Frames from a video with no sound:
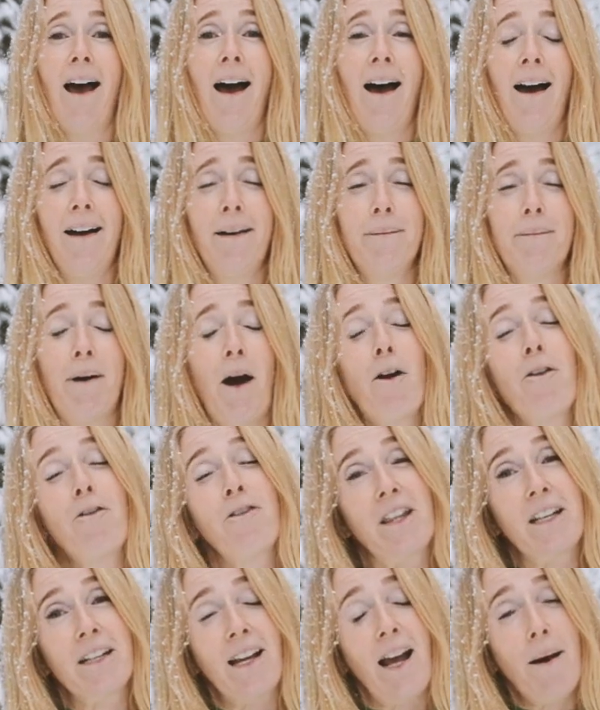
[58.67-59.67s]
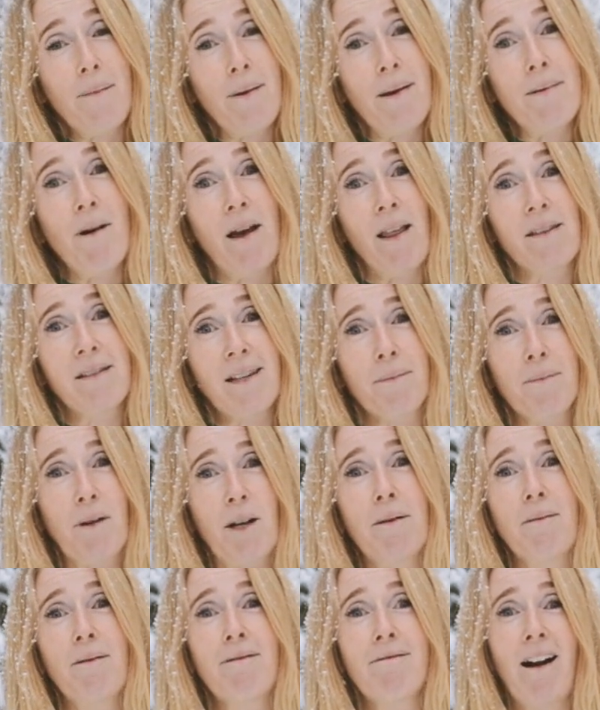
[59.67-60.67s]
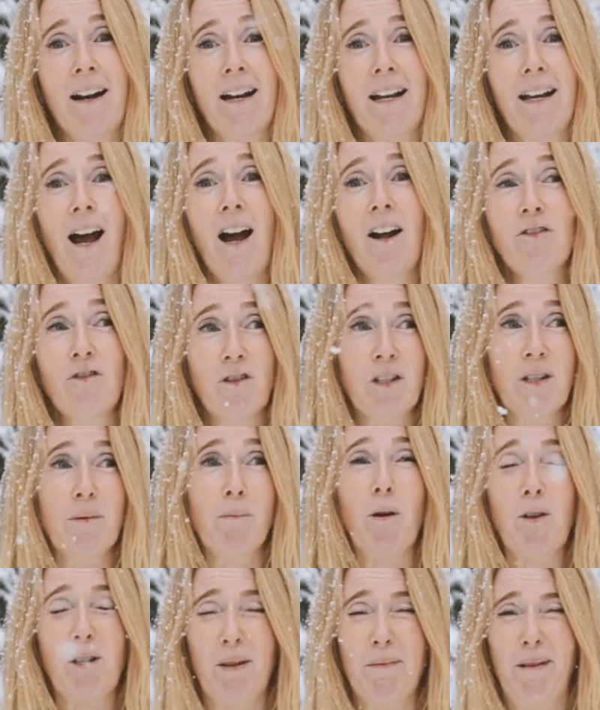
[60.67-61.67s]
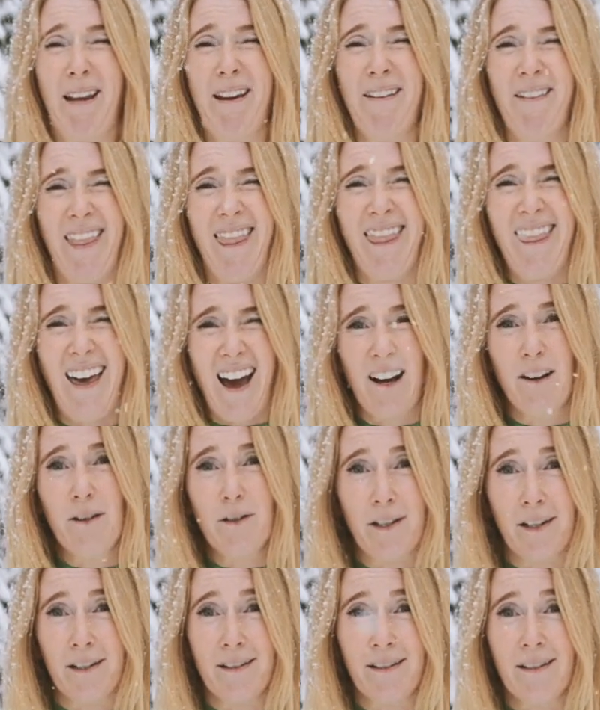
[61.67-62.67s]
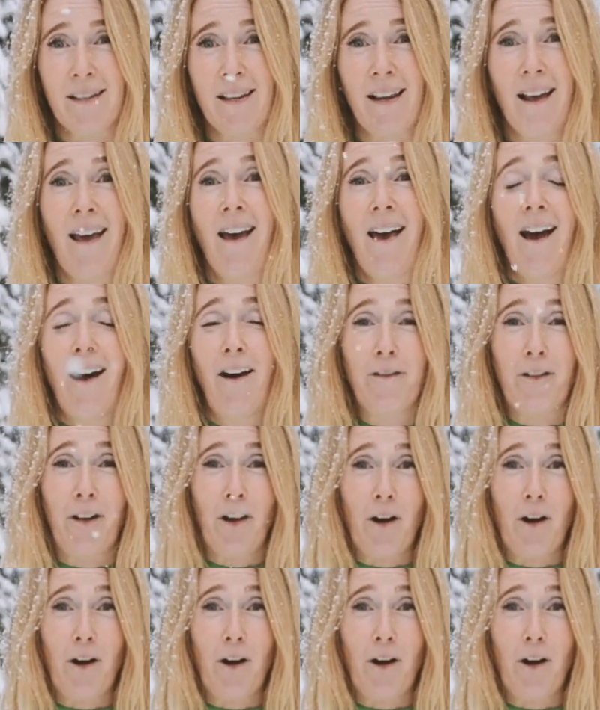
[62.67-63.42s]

Um, over the coming months I'm going to be running hundreds, possibly even thousands of